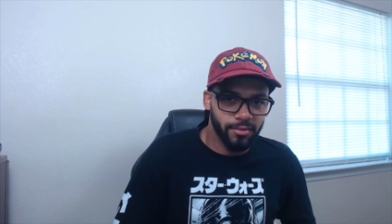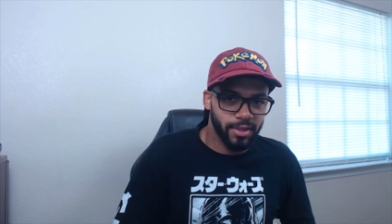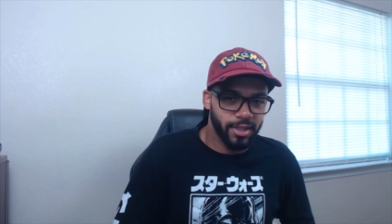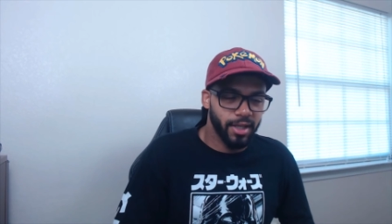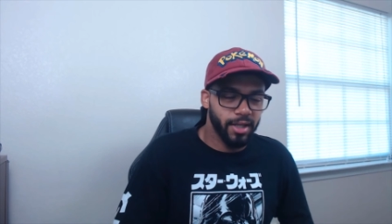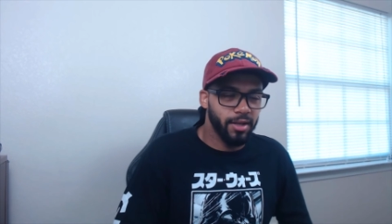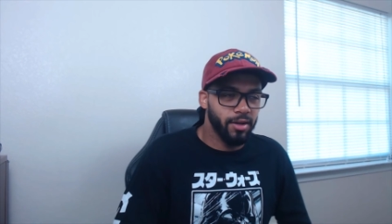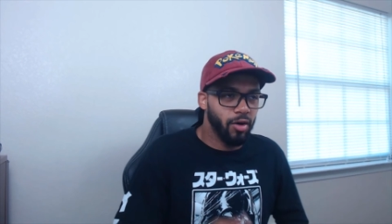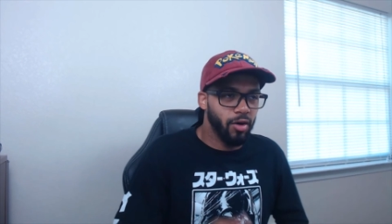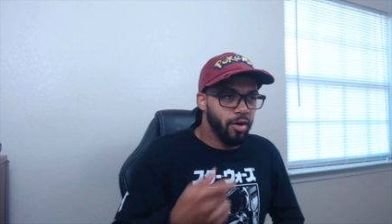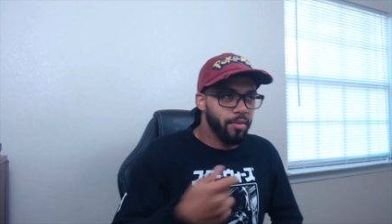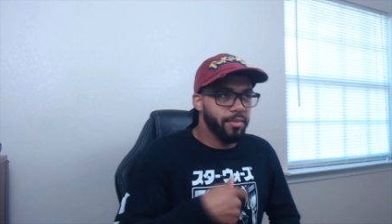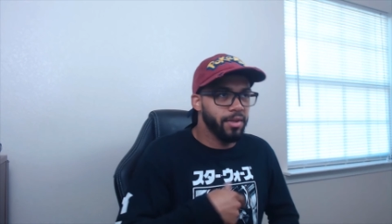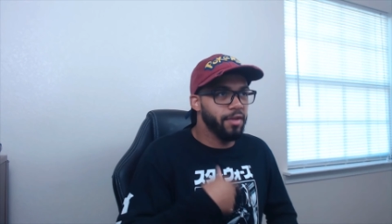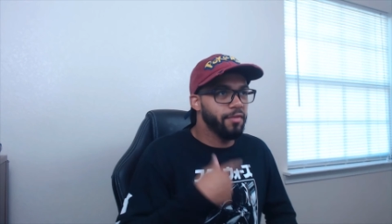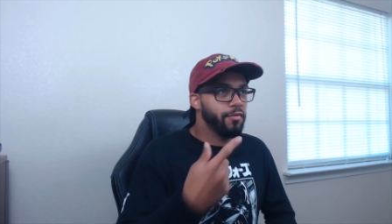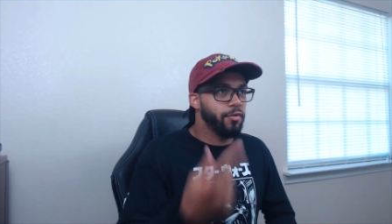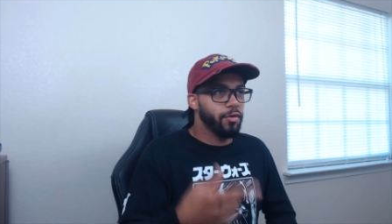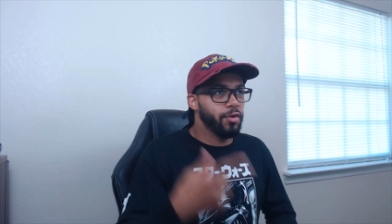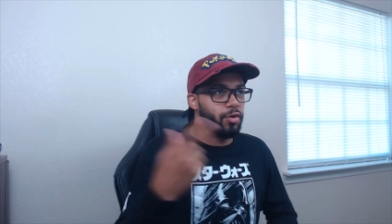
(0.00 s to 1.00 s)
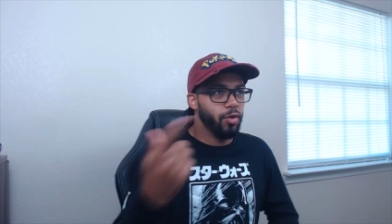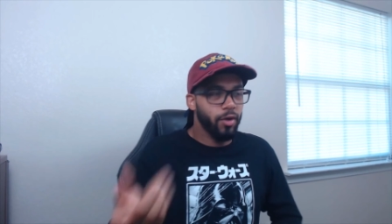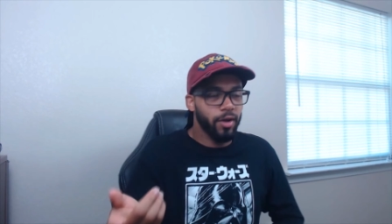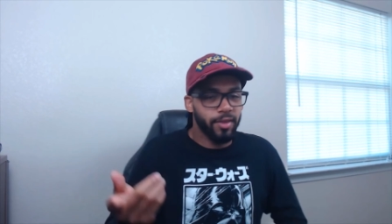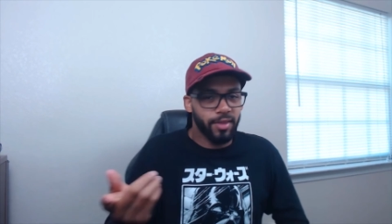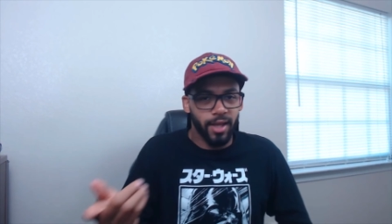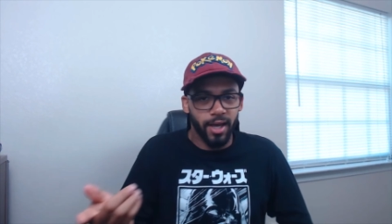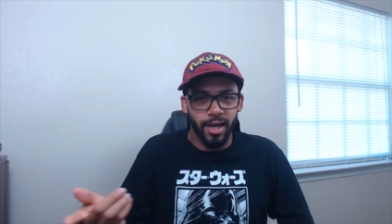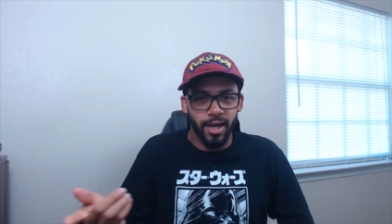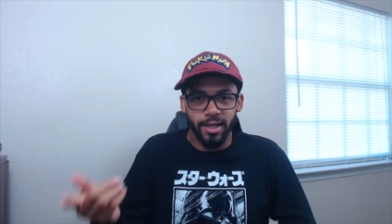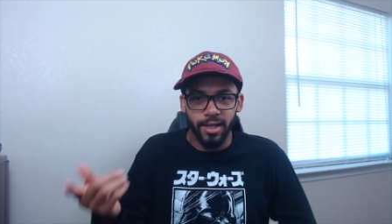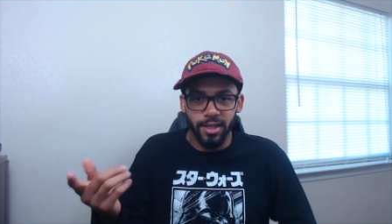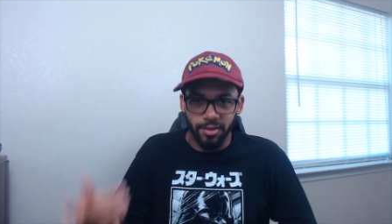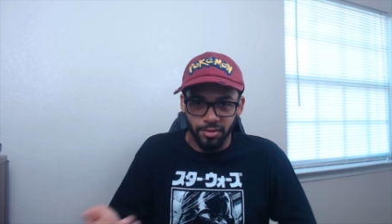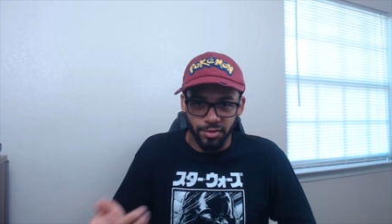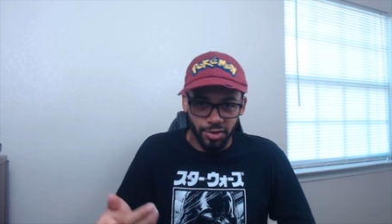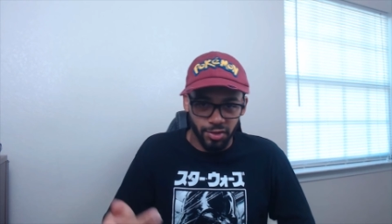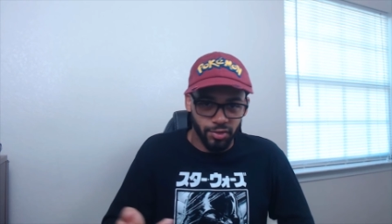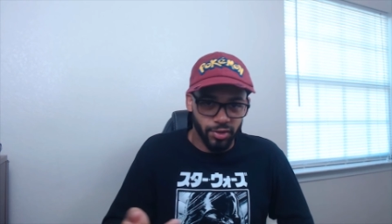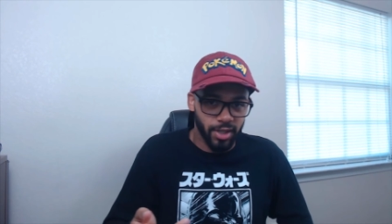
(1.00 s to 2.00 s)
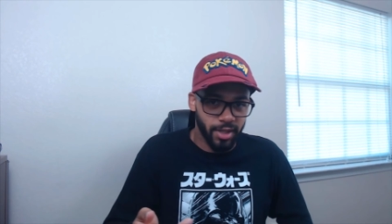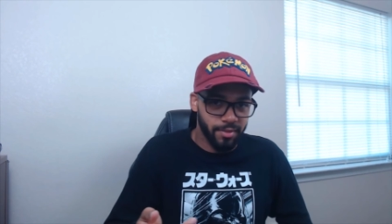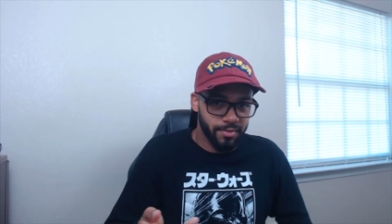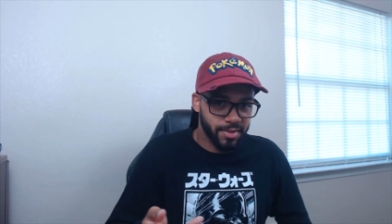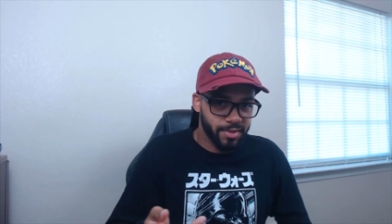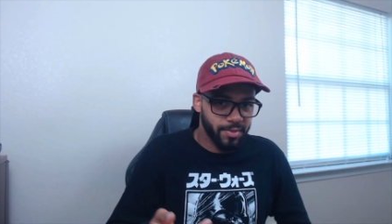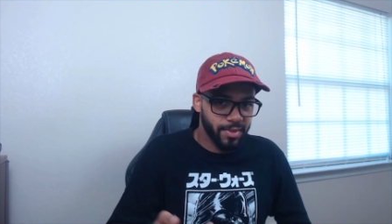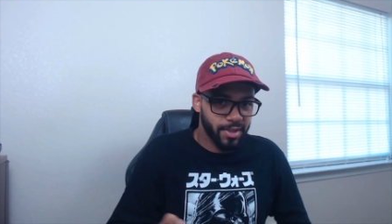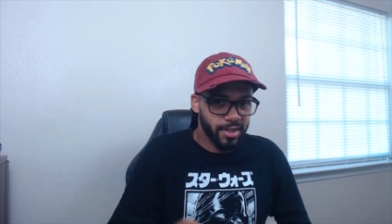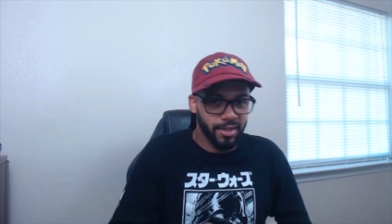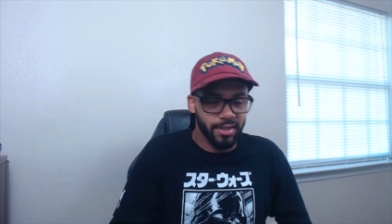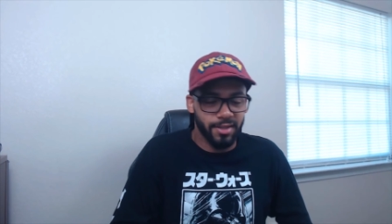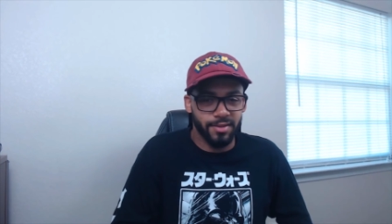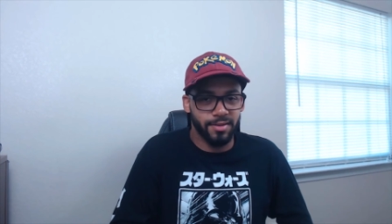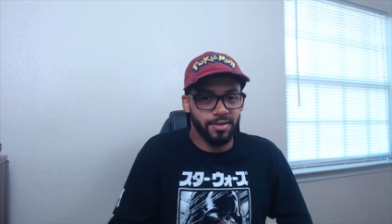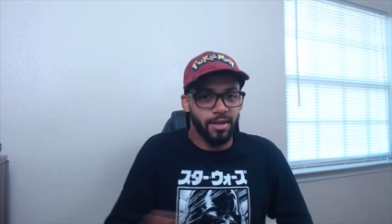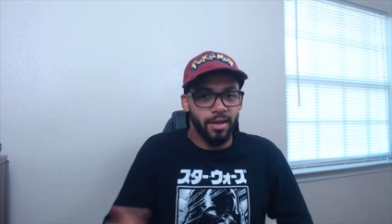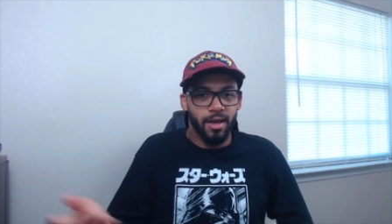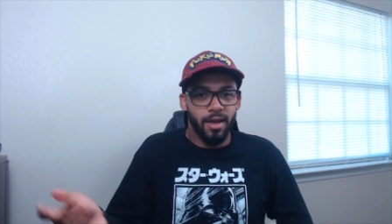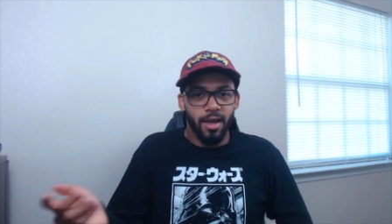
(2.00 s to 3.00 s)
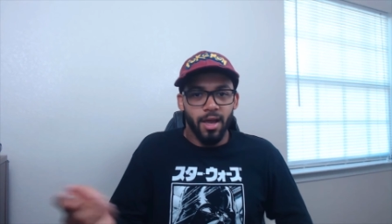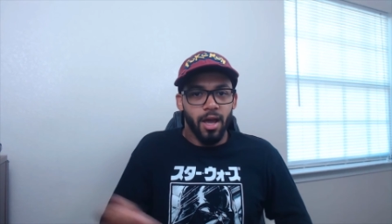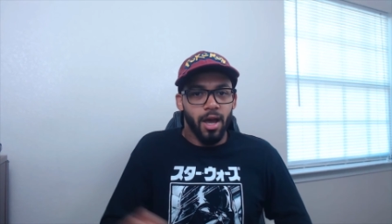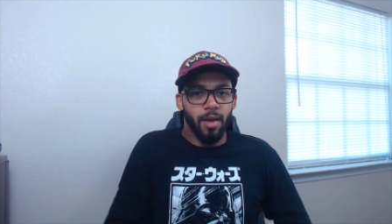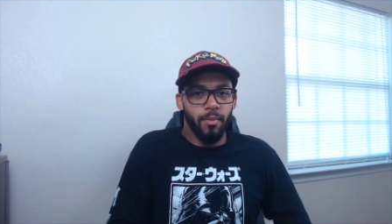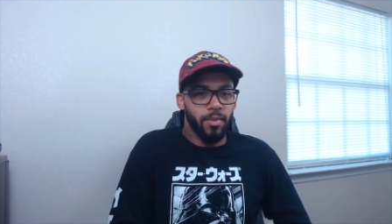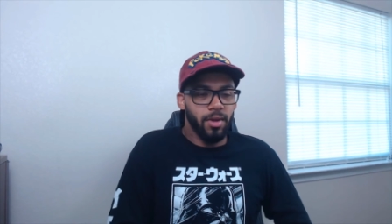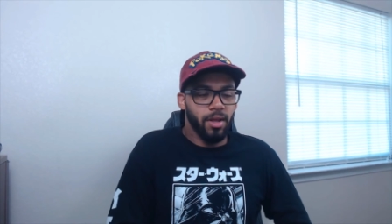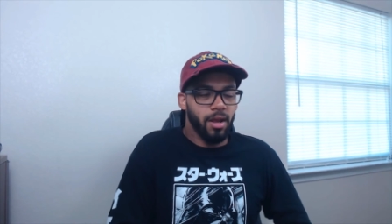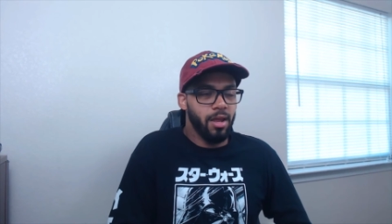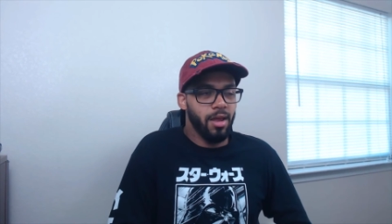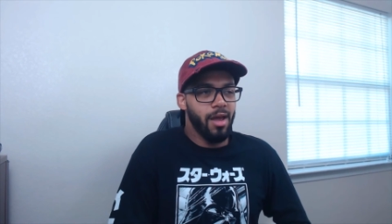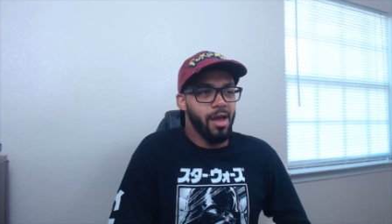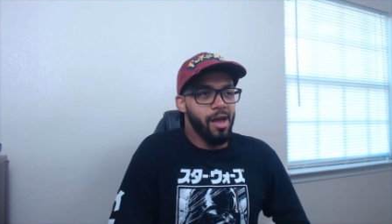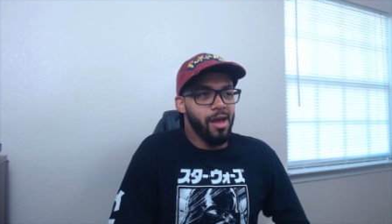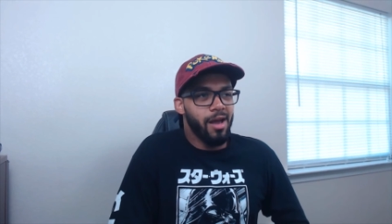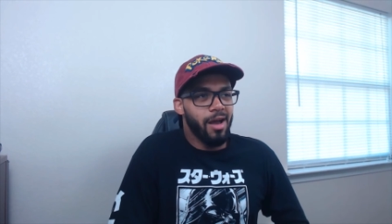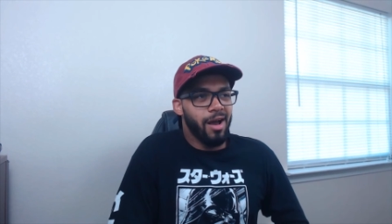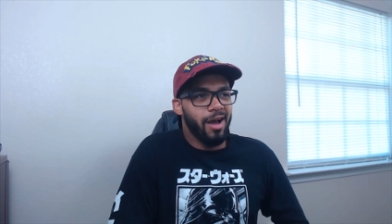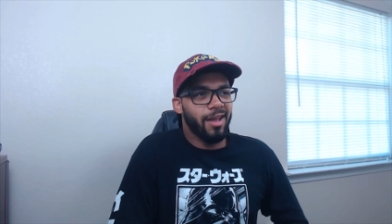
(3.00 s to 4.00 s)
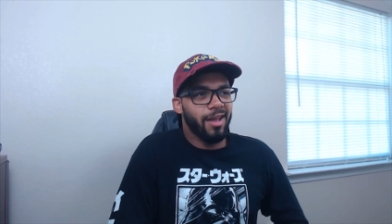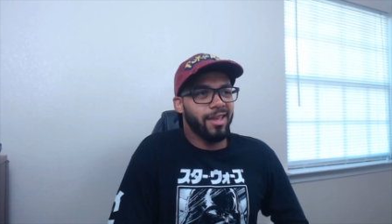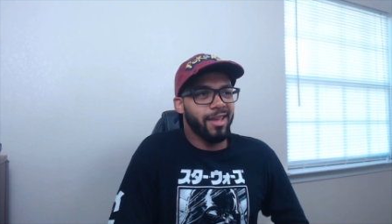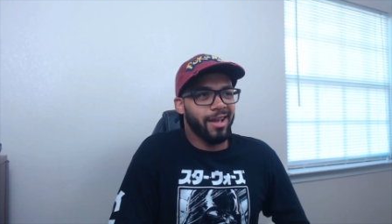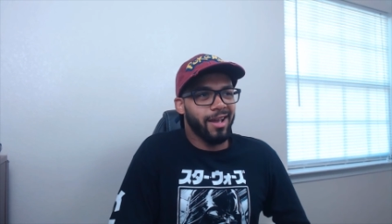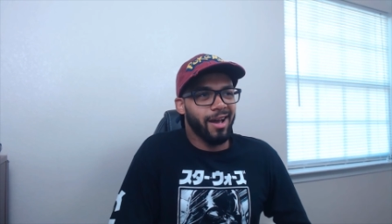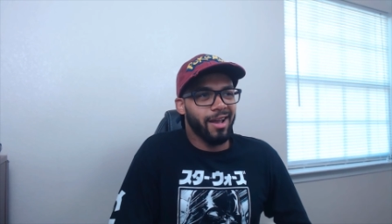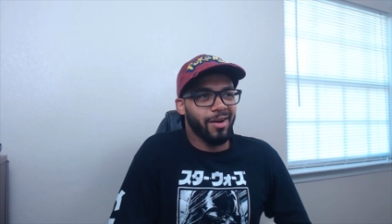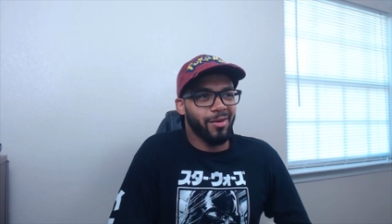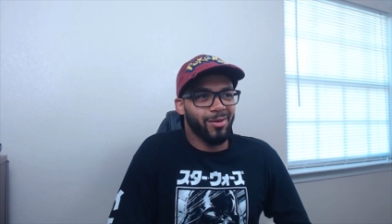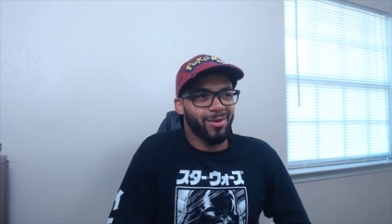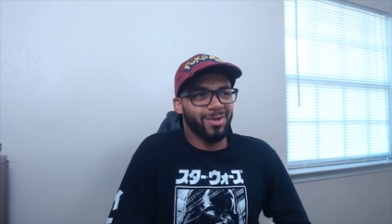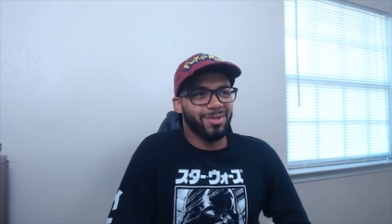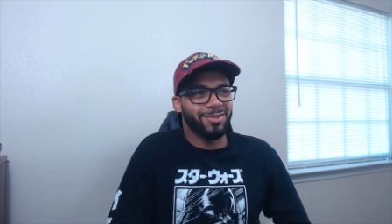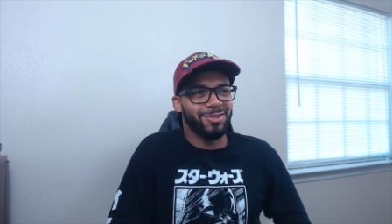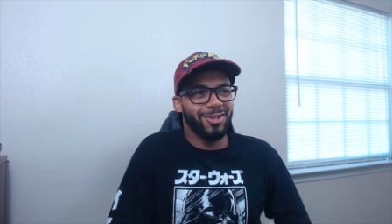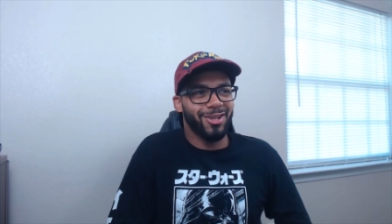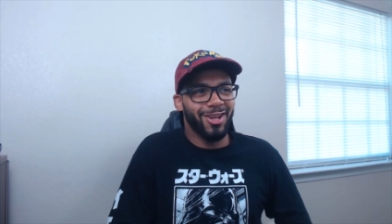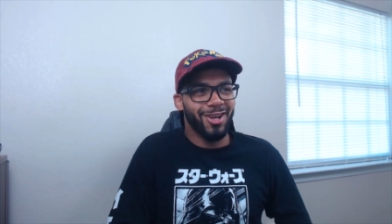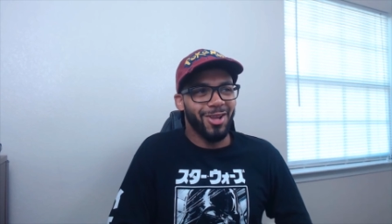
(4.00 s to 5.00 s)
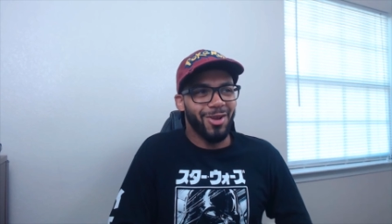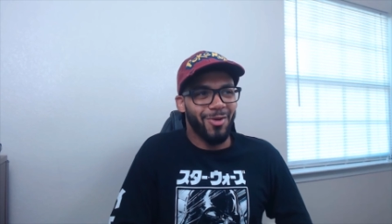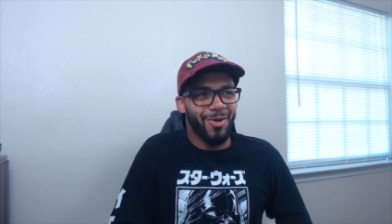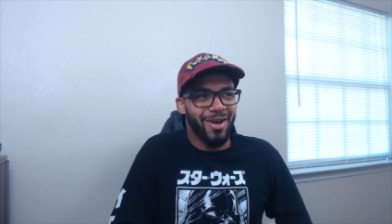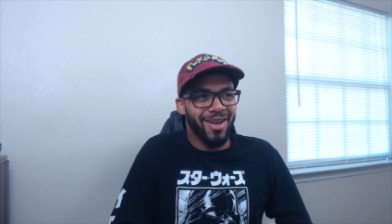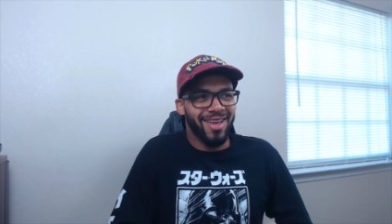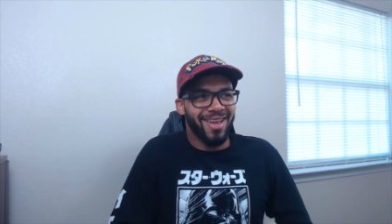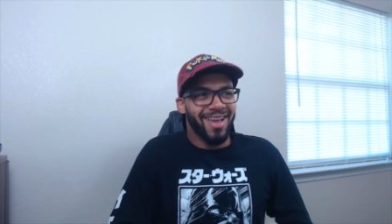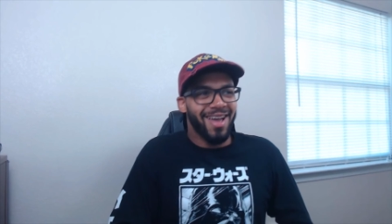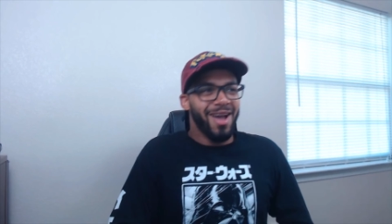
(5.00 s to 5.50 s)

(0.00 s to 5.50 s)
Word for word: get on me for doing that in those streams, because I mean, I get kind of roasted anyway.